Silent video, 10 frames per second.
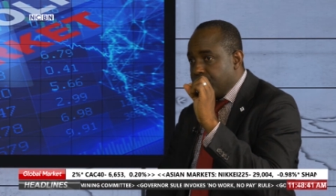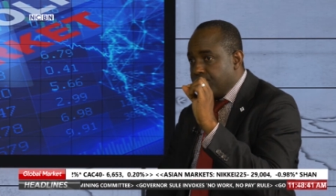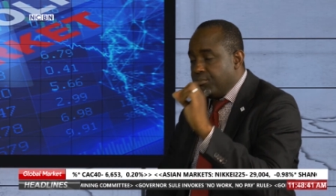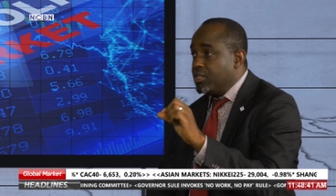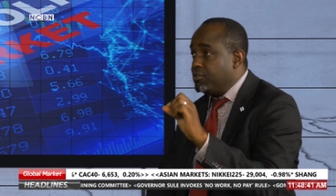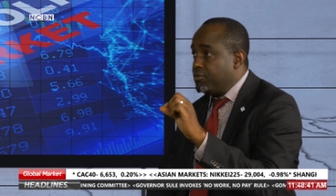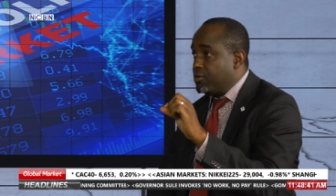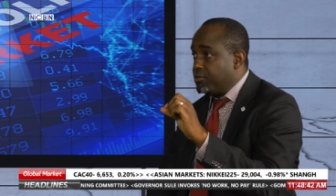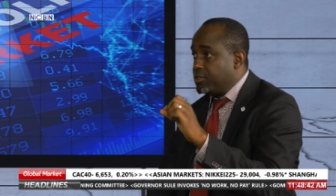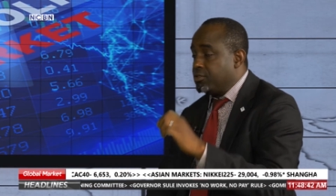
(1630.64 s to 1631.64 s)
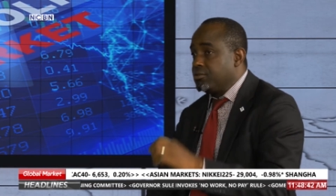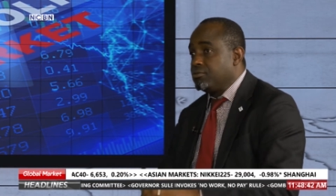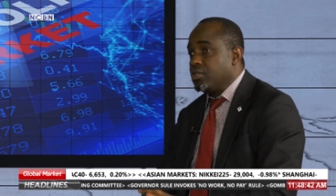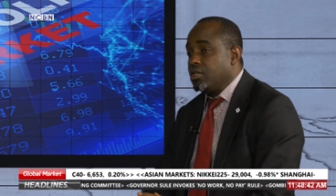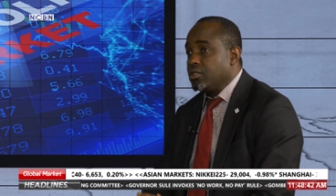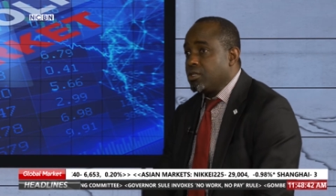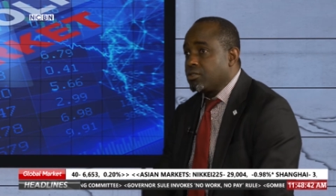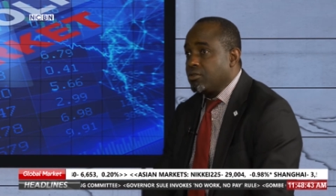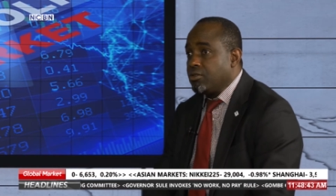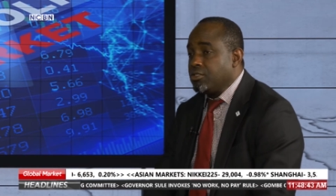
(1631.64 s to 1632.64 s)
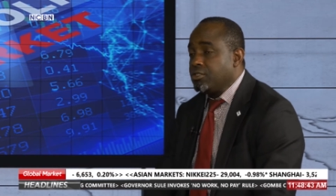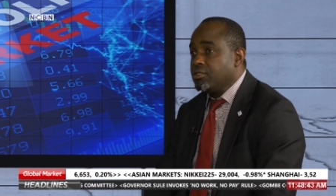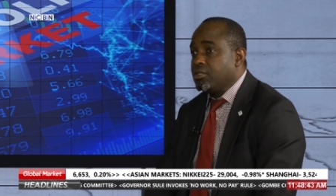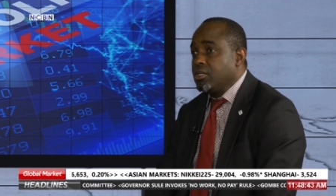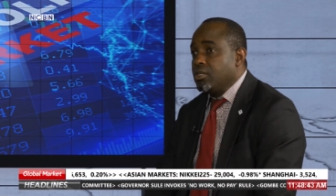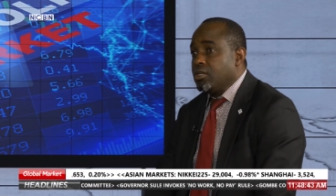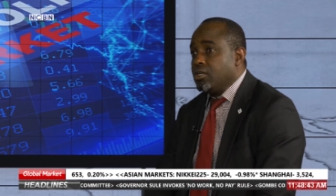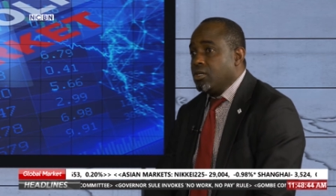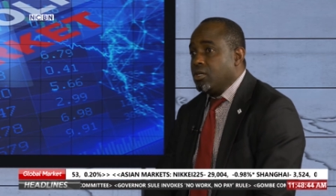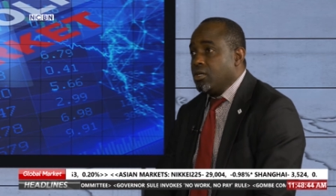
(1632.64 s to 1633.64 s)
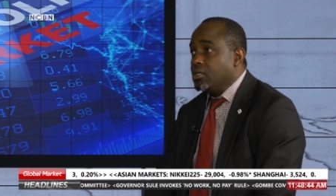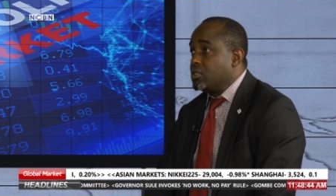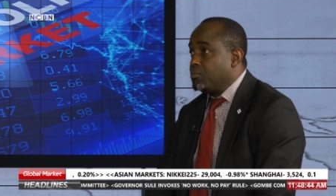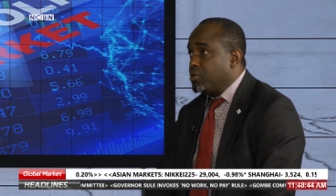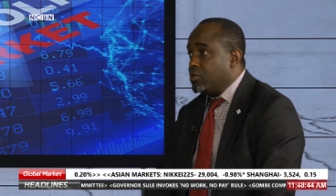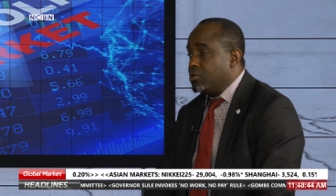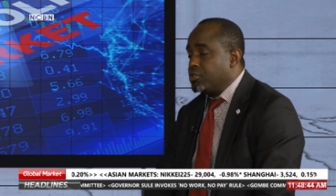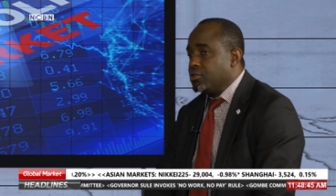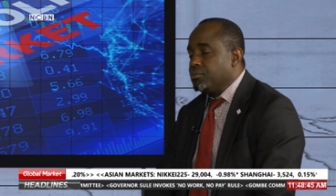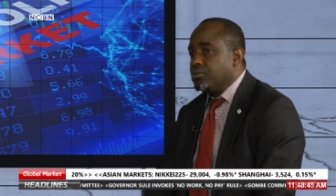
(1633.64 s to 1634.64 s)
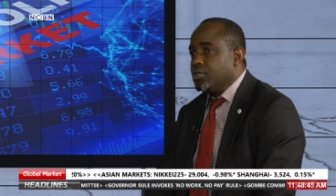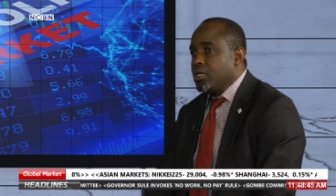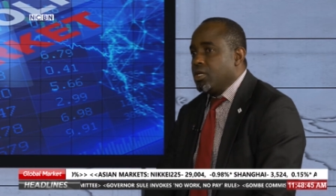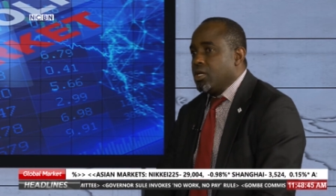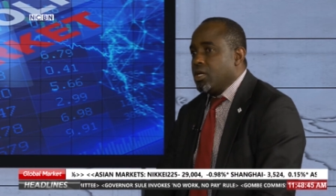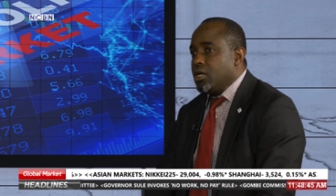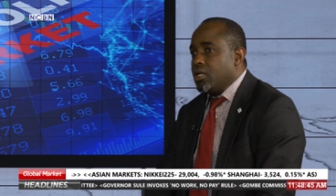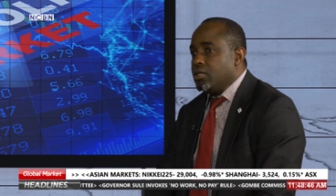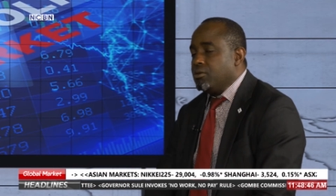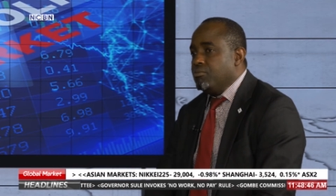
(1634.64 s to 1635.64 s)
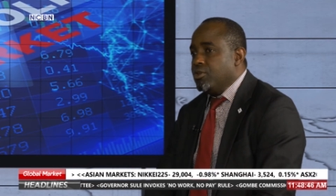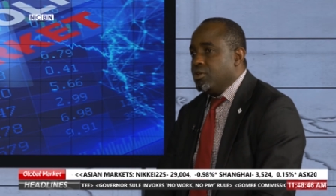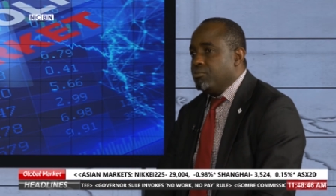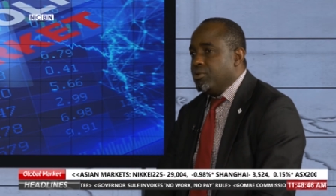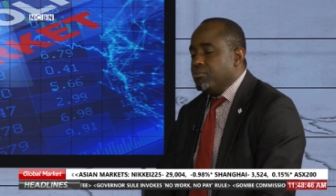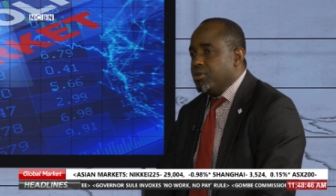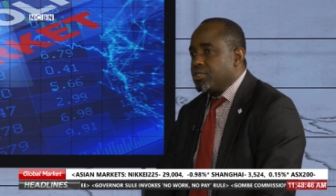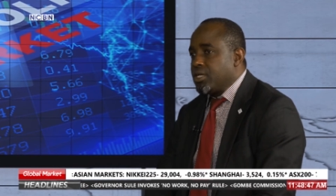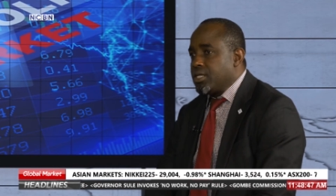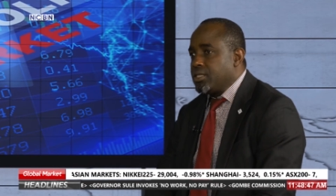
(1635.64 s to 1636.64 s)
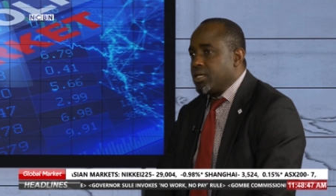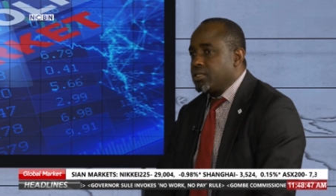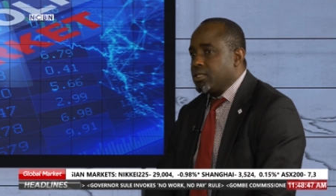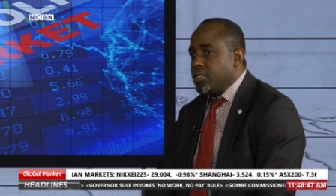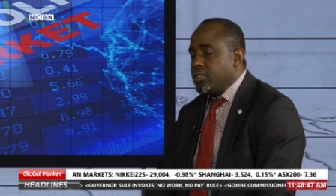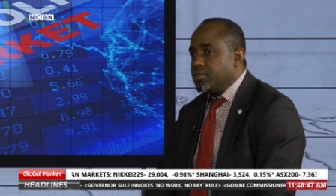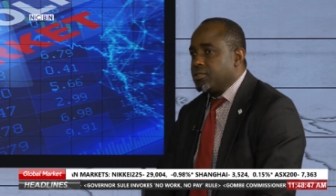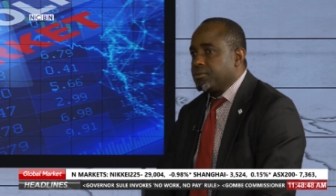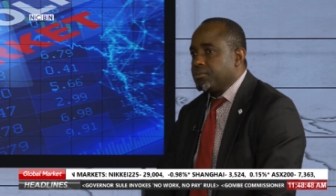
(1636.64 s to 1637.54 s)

being involved in technology entrepreneurship, and besides that is